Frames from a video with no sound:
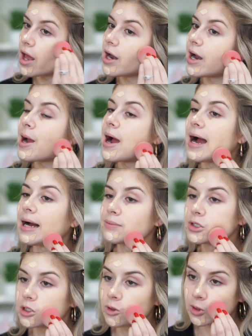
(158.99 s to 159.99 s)
And I
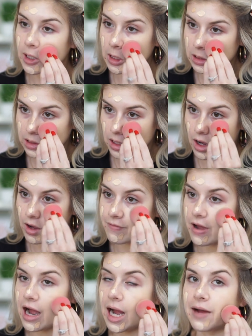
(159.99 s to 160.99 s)
absolutely
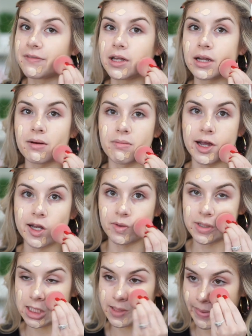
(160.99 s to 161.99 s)
love having my
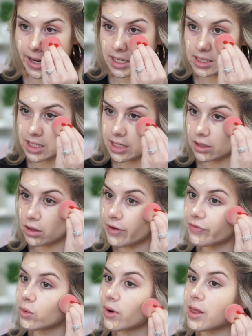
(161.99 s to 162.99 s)
own space and I
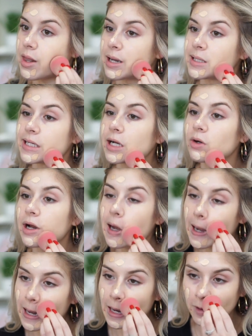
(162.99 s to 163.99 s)
love the way that I
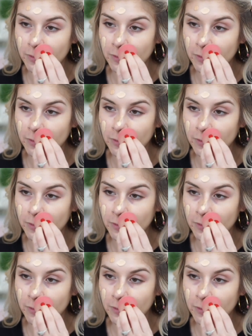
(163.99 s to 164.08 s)
decorated it.